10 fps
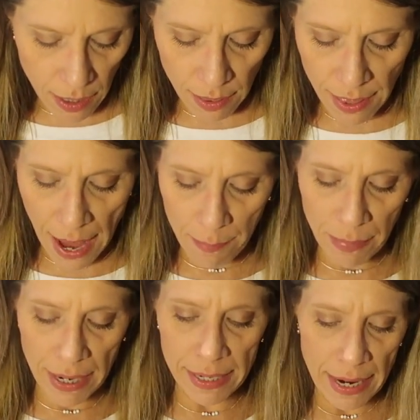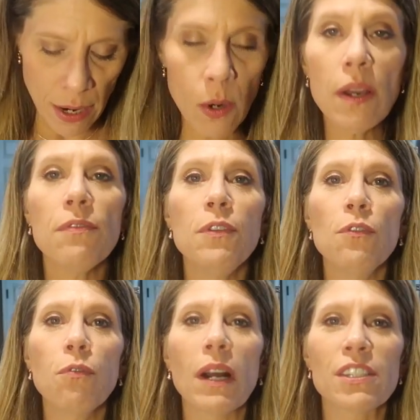that by now if
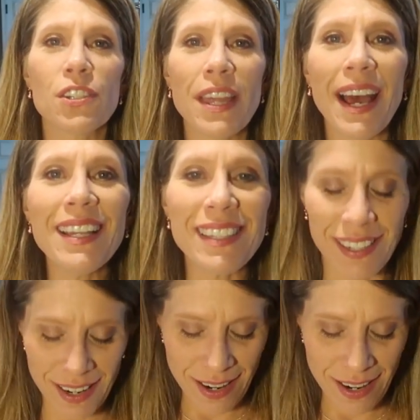you've watched that